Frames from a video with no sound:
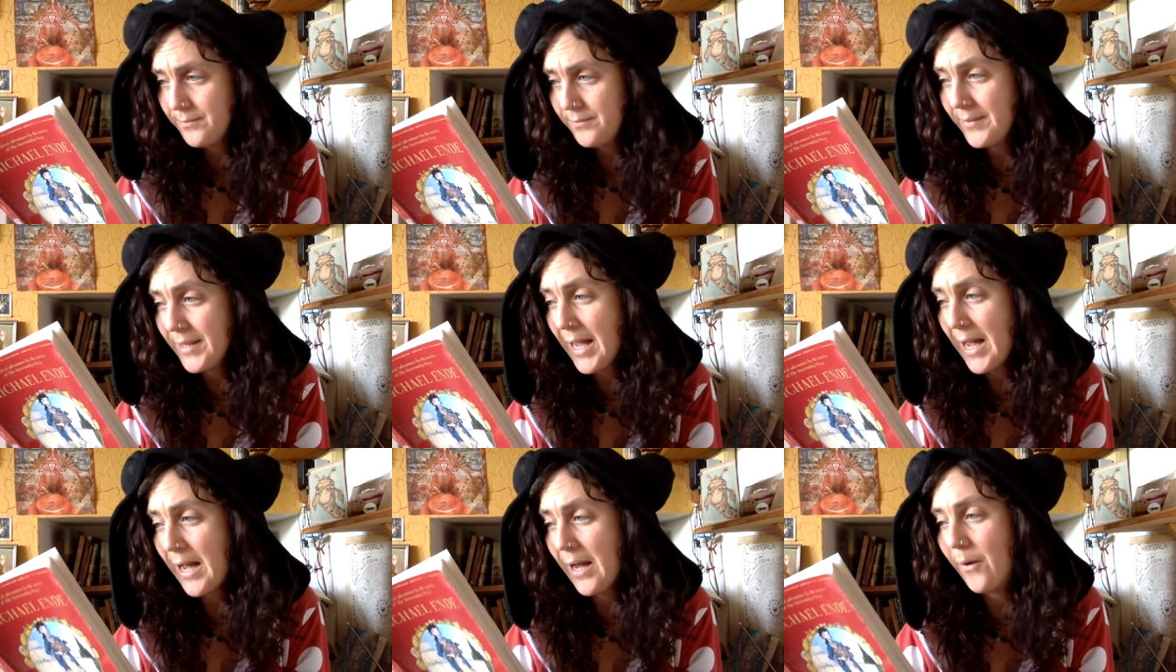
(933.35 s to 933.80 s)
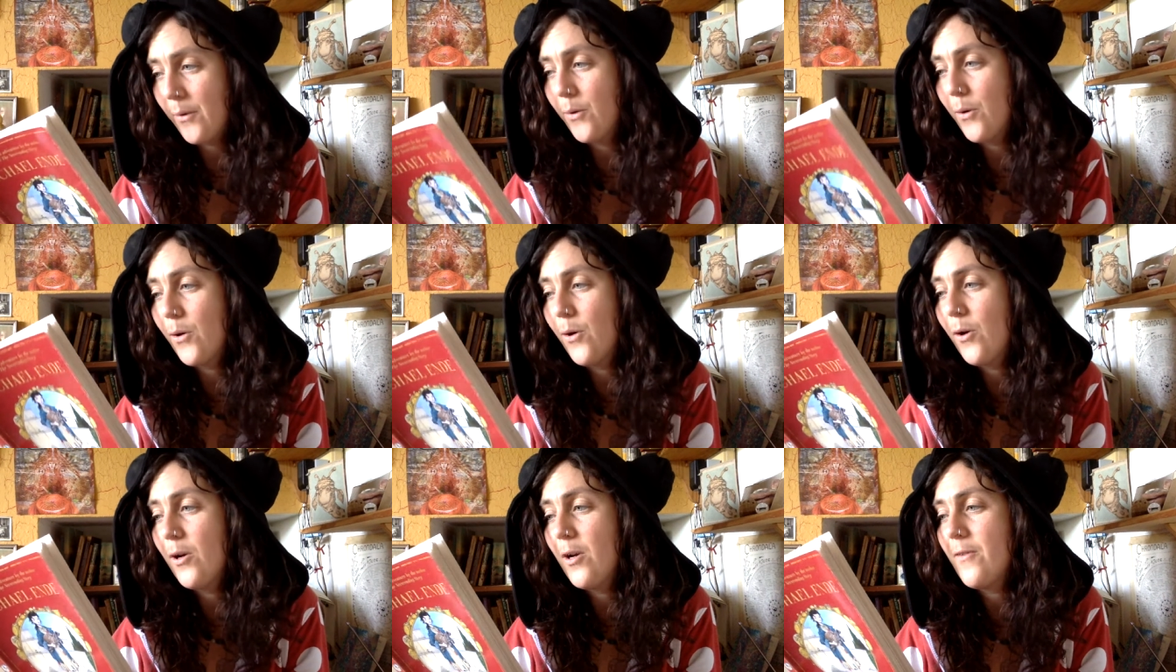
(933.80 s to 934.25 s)
Now,
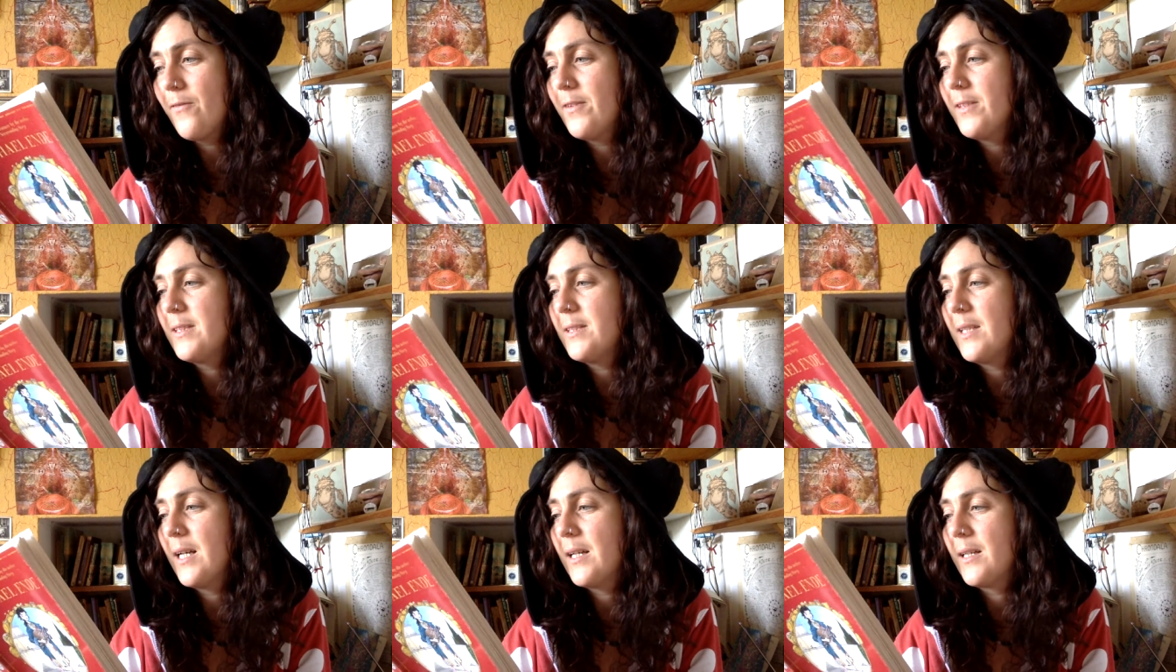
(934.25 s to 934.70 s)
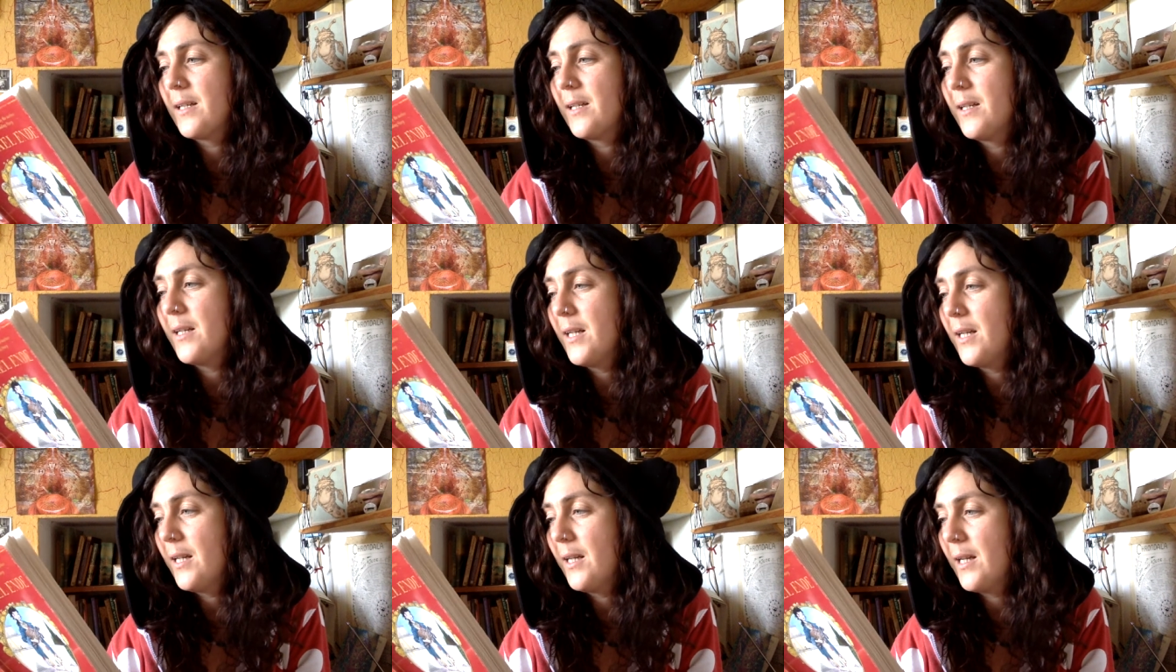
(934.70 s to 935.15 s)
all of a
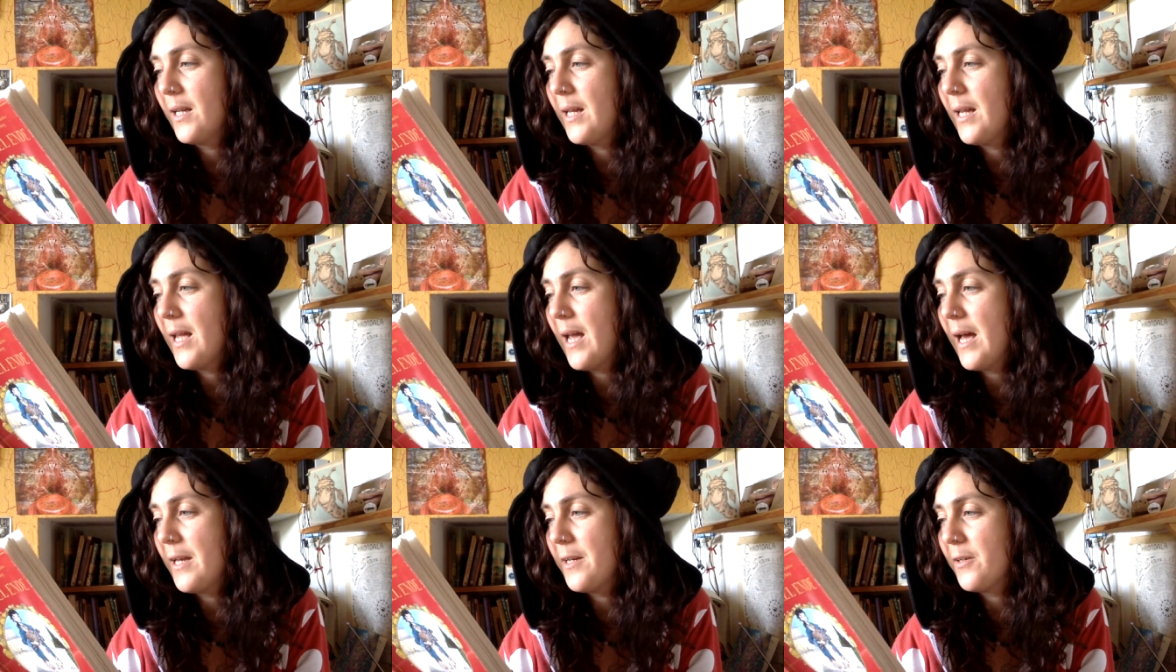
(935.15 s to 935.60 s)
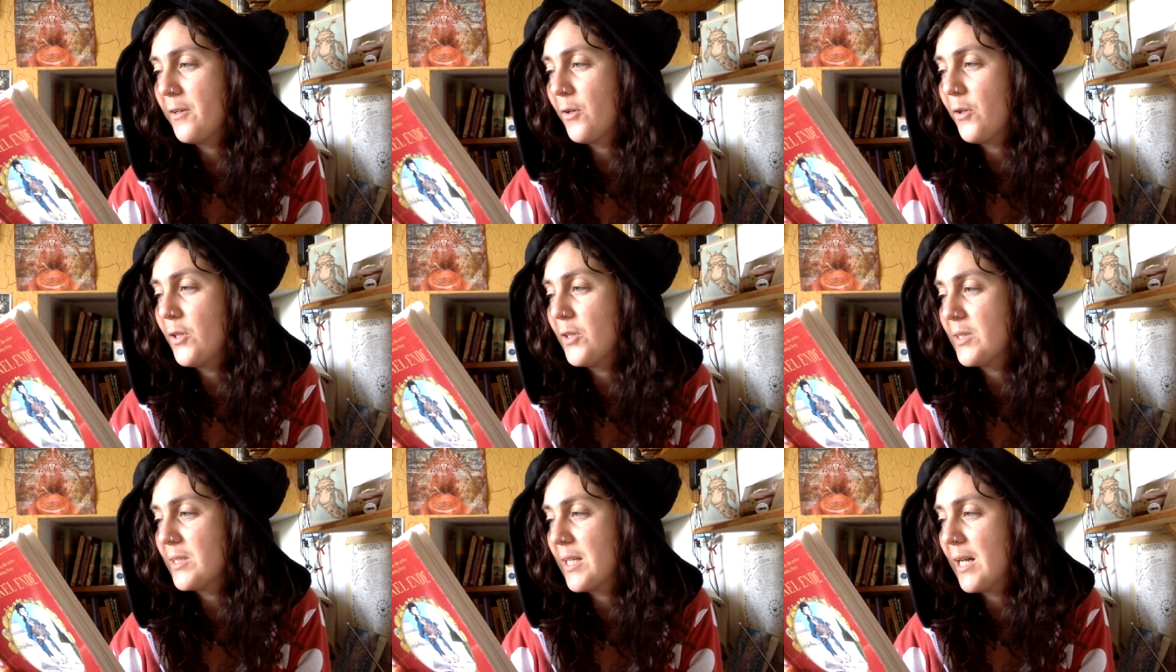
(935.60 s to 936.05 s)
sudden, he hadn't
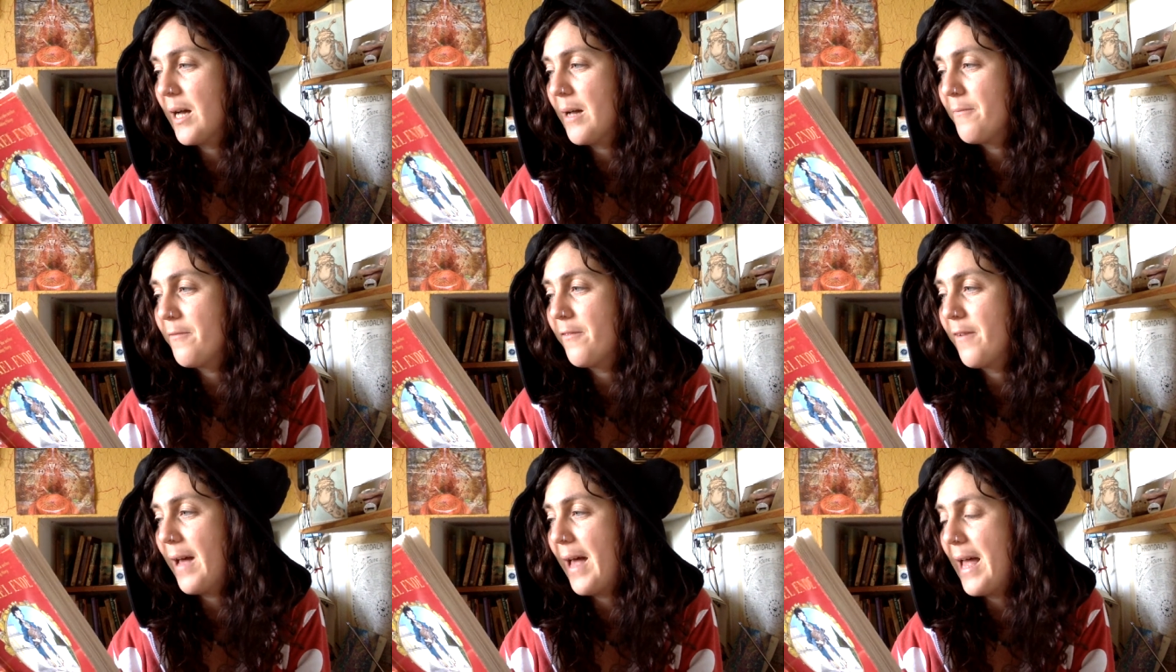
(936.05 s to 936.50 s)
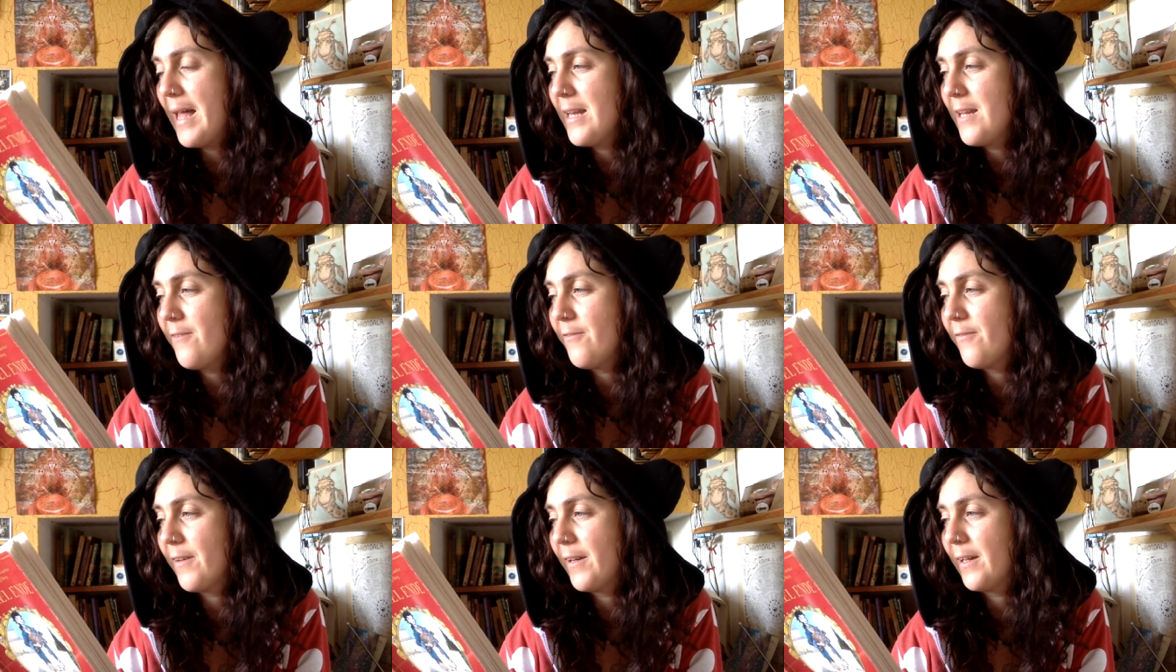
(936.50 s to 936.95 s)
got time for
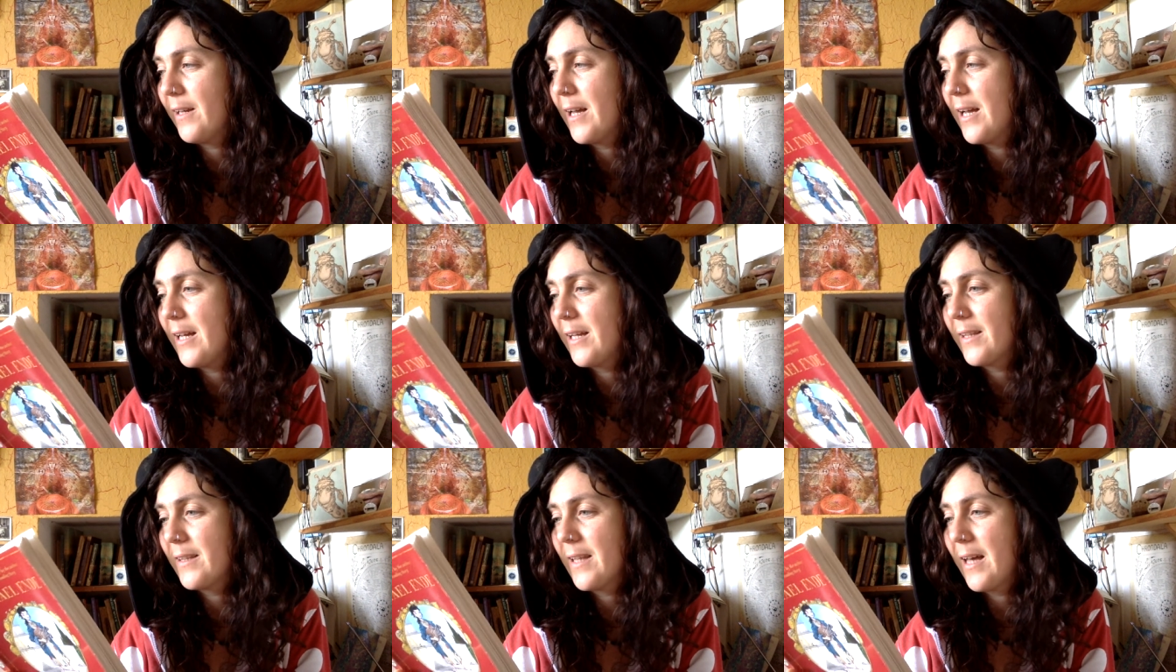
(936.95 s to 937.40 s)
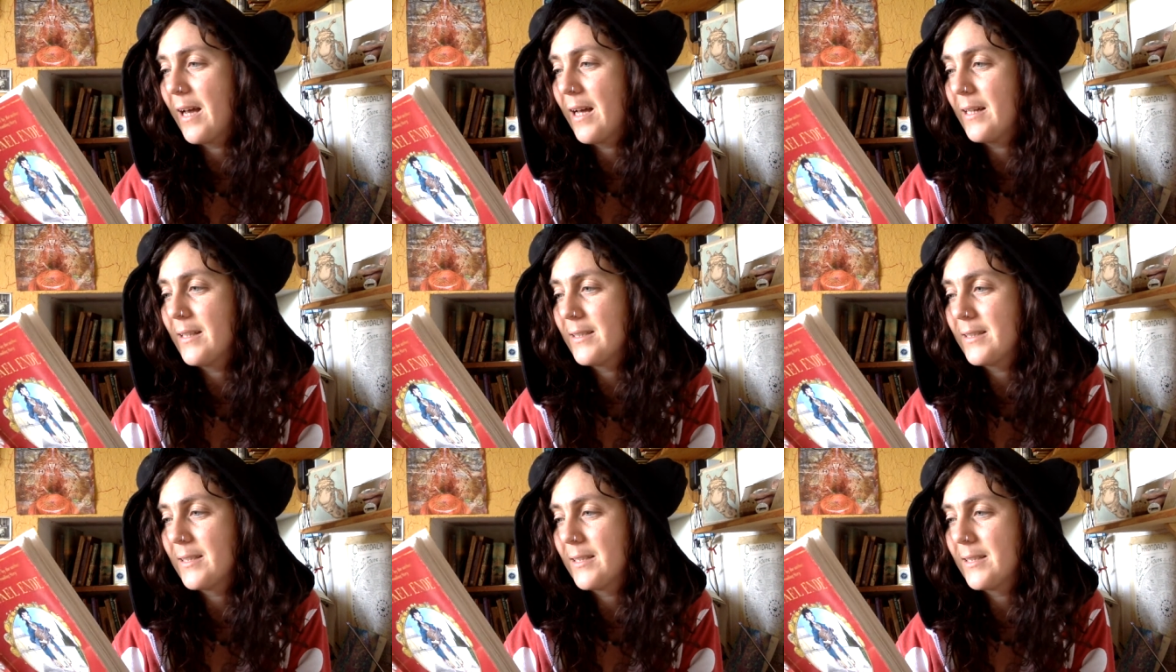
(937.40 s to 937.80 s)
anything like that.